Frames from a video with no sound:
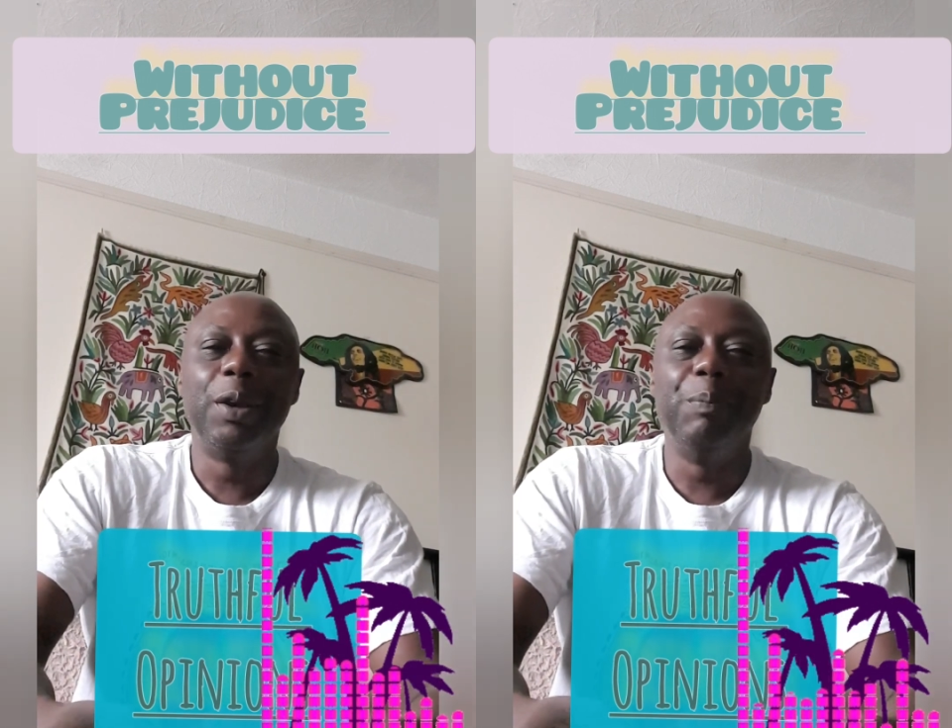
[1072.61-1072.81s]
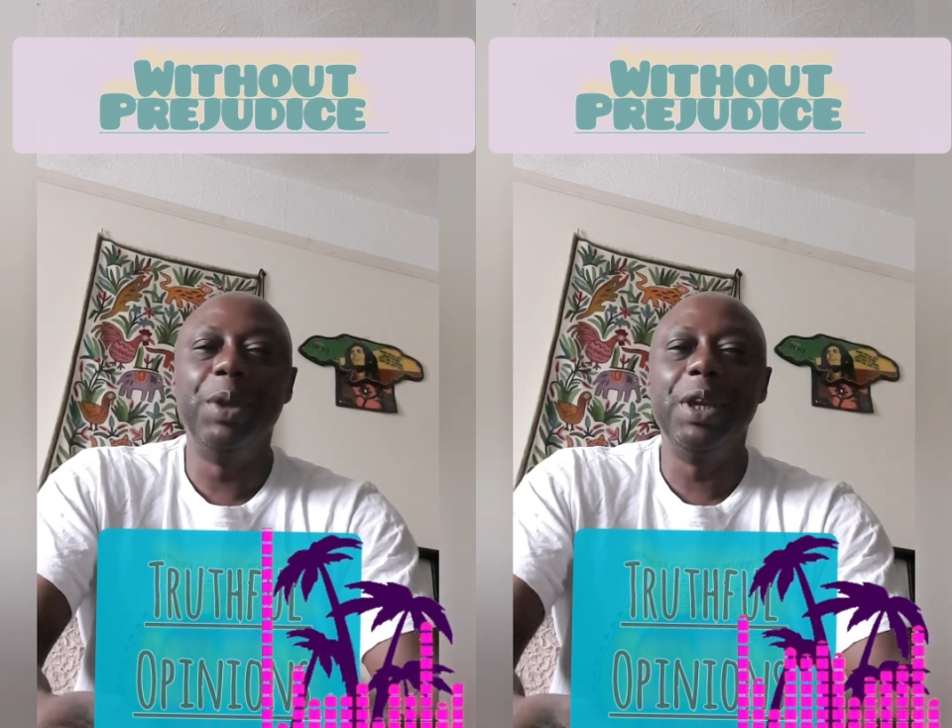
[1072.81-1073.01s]

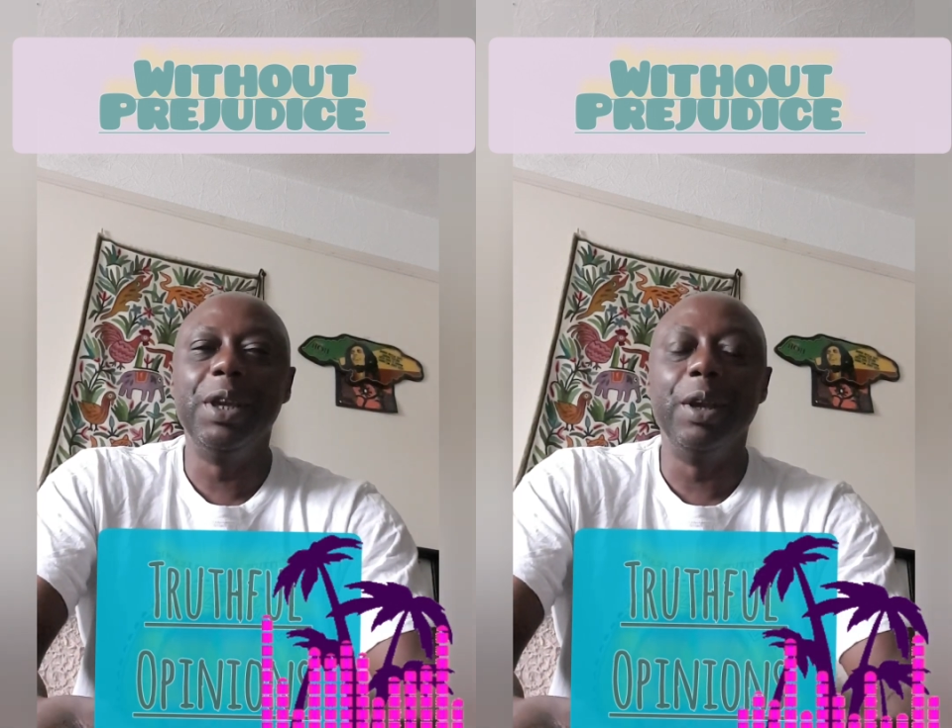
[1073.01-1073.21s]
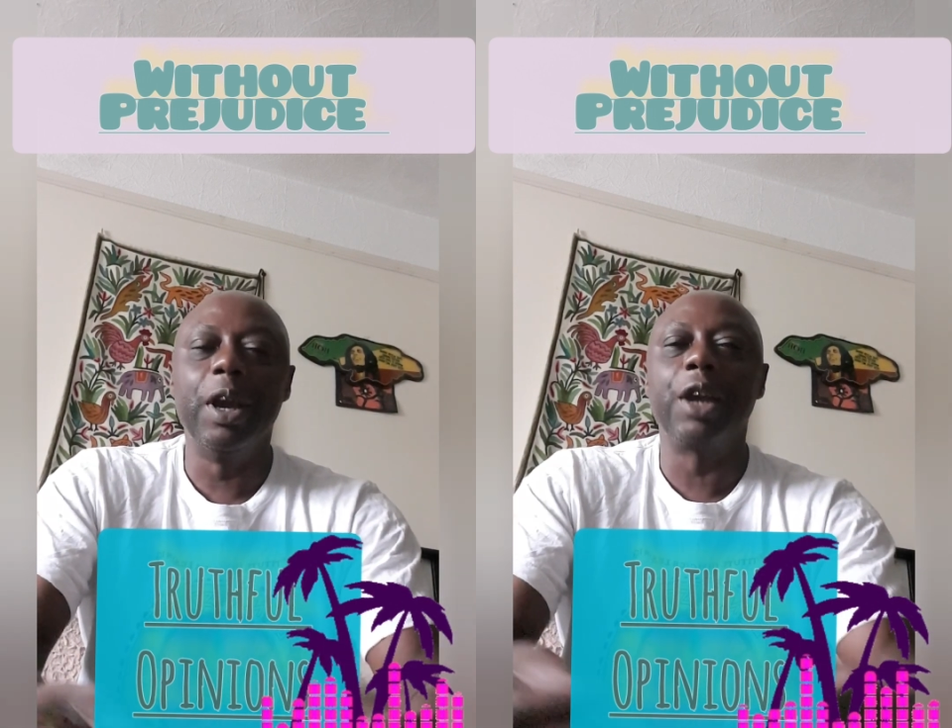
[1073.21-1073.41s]

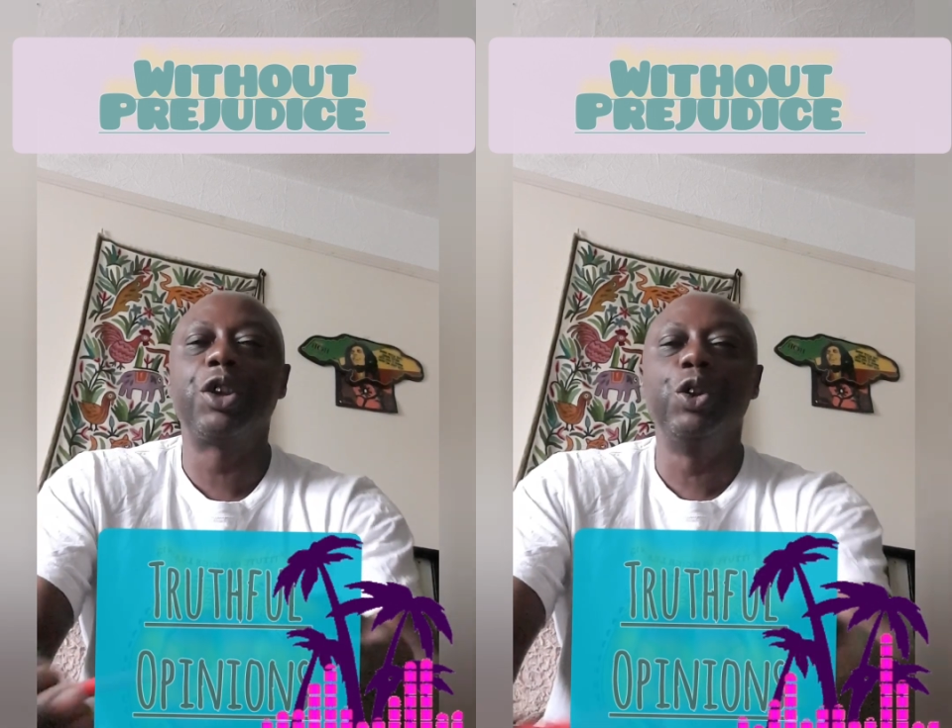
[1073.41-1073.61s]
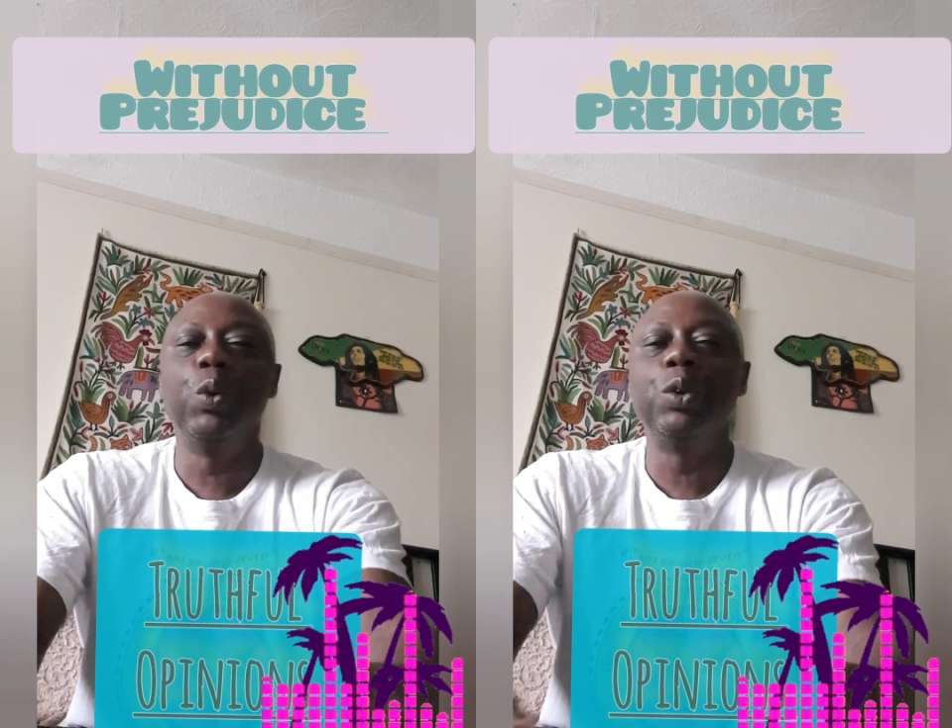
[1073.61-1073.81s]
be
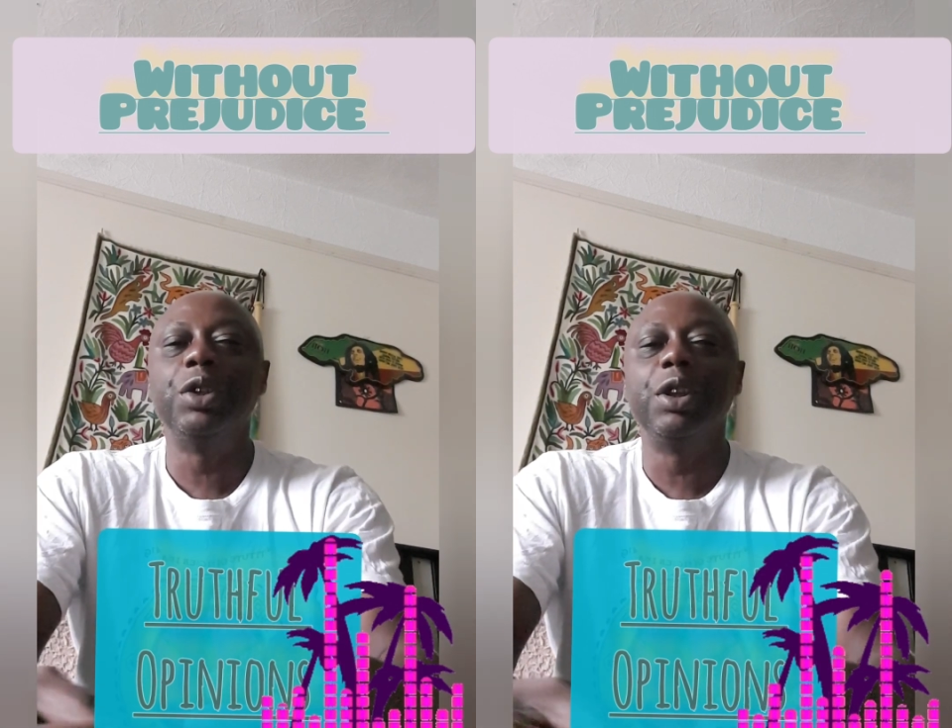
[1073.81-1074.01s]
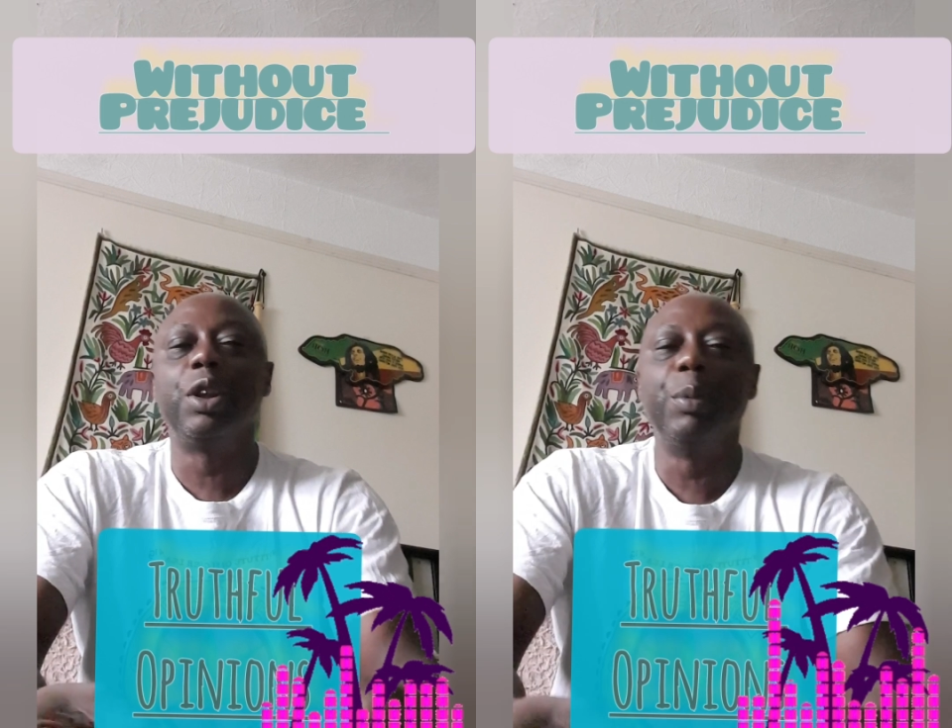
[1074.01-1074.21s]

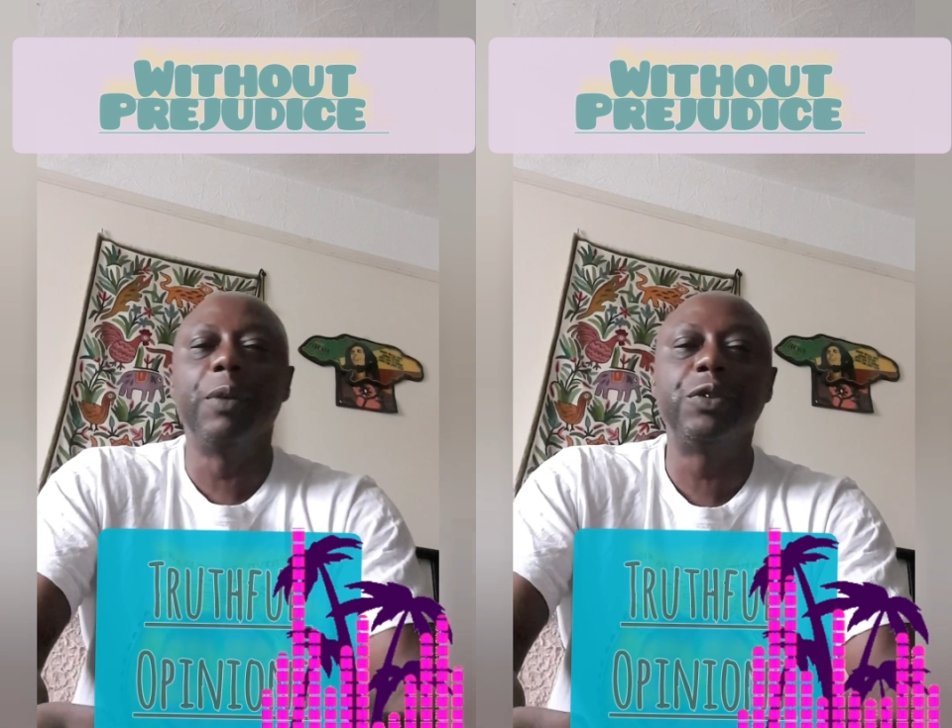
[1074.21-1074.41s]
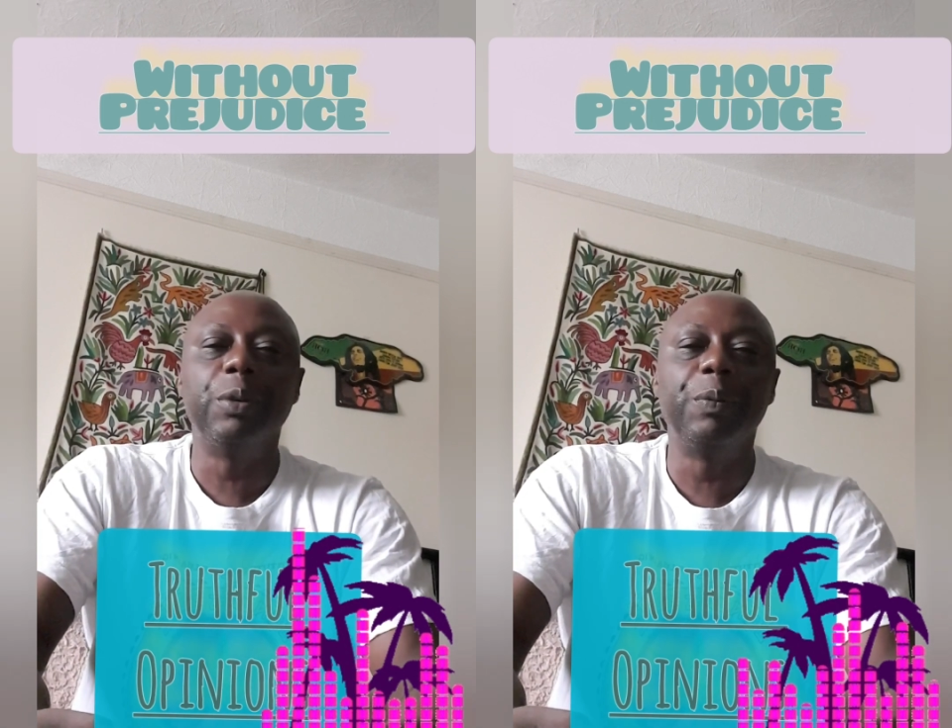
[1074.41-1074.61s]
accusing them
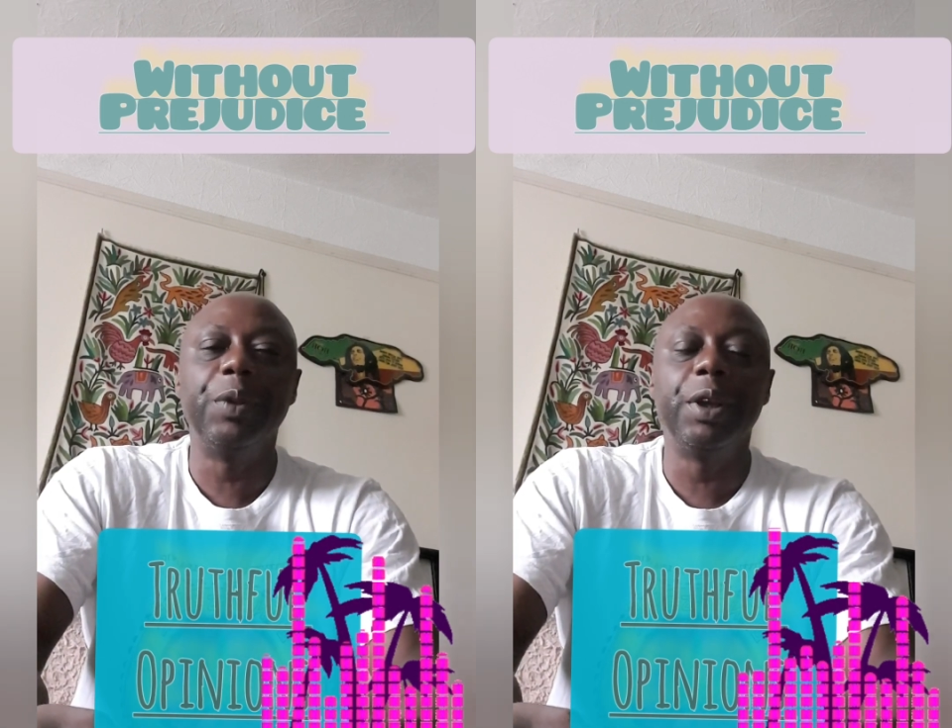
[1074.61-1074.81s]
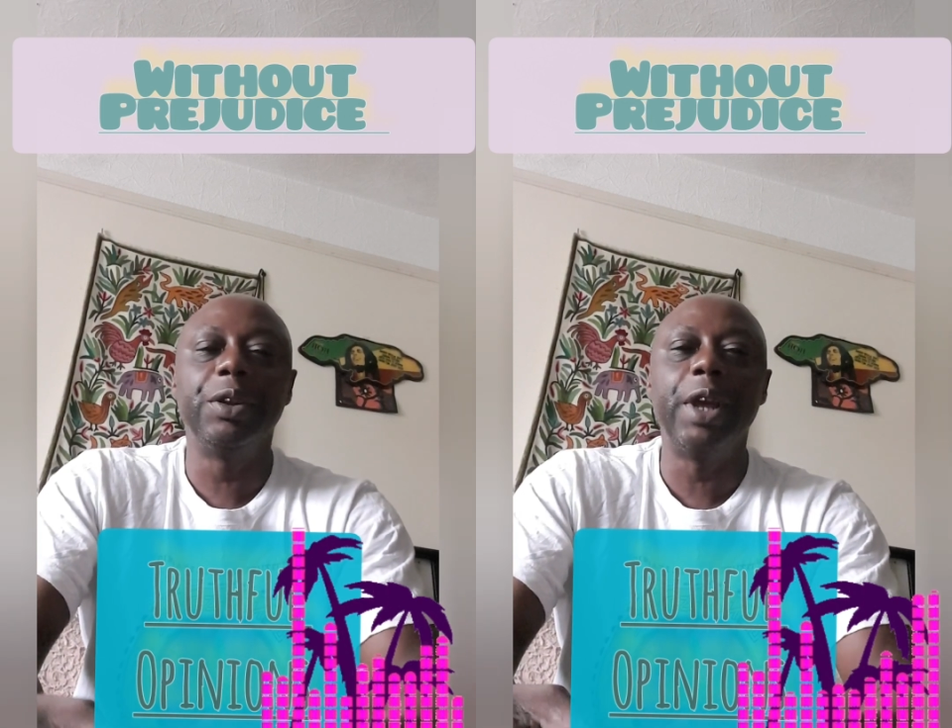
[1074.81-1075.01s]
of
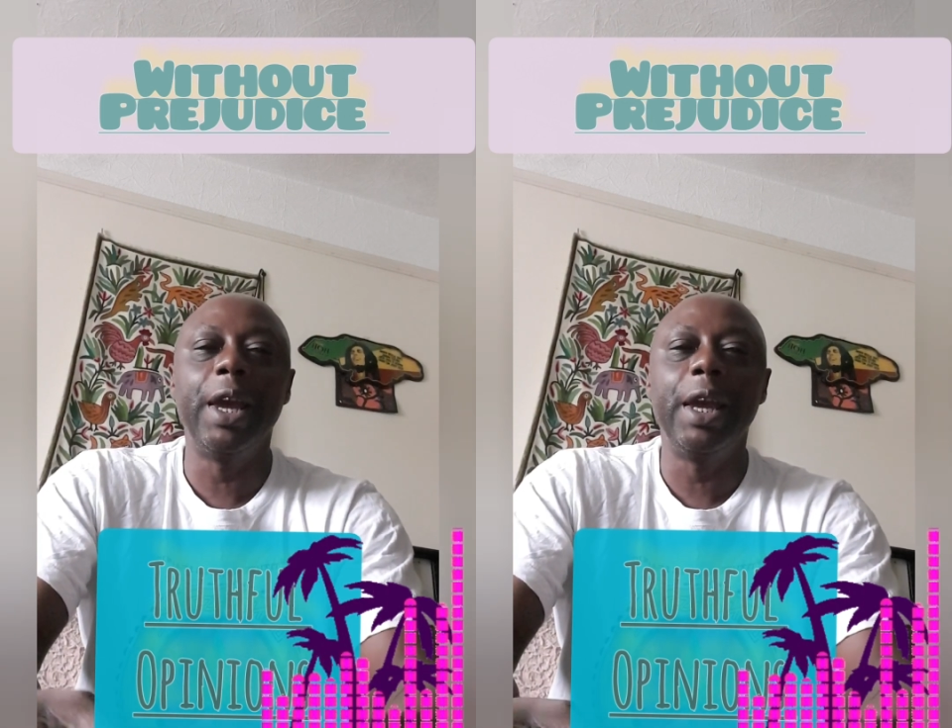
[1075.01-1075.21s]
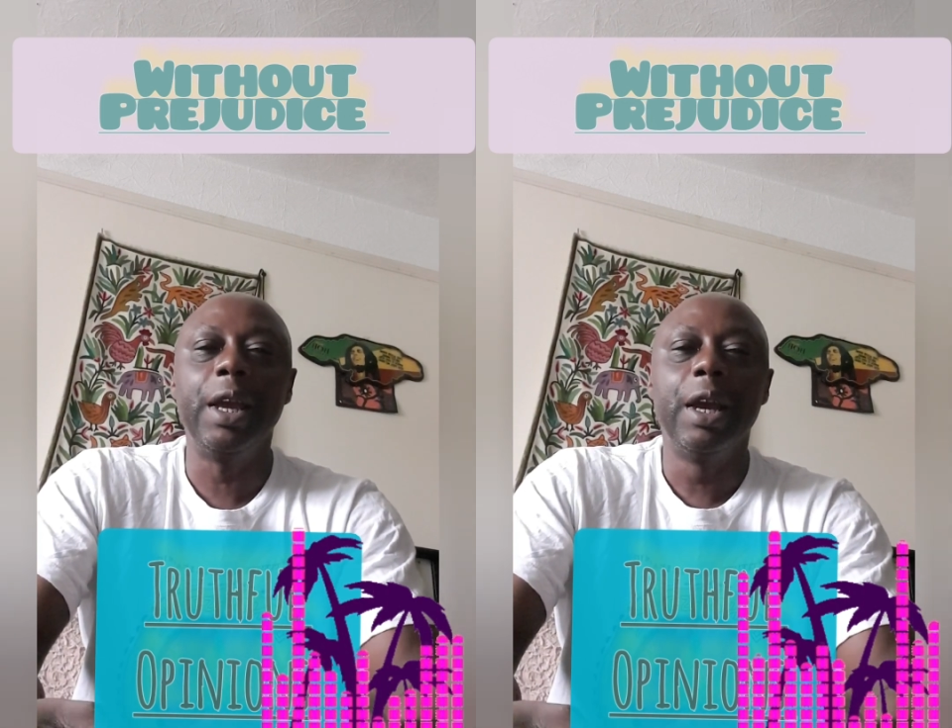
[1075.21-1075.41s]
something,
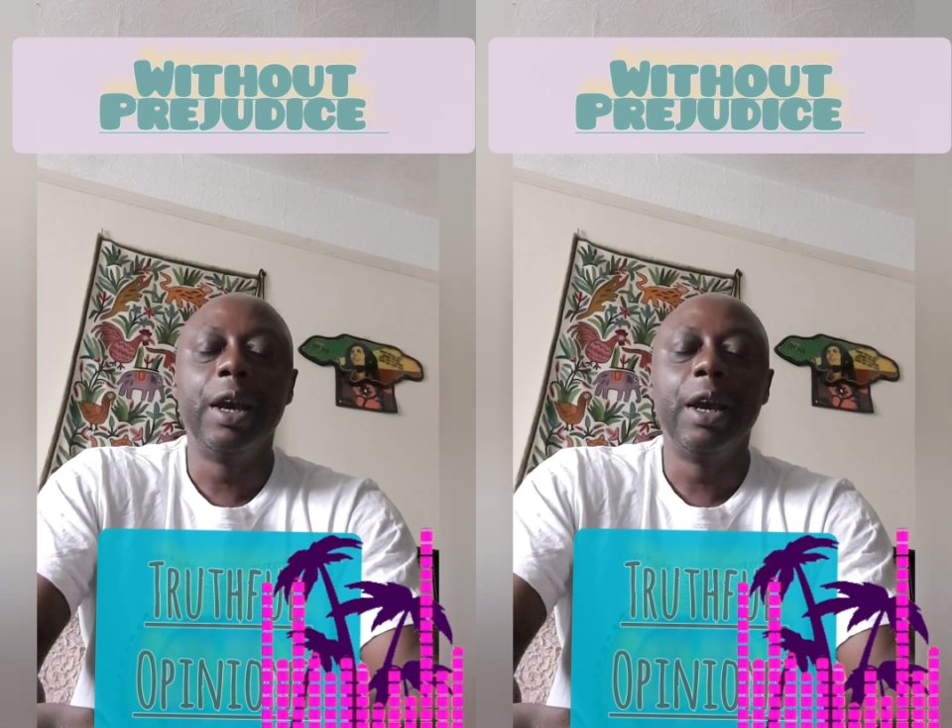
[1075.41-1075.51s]
they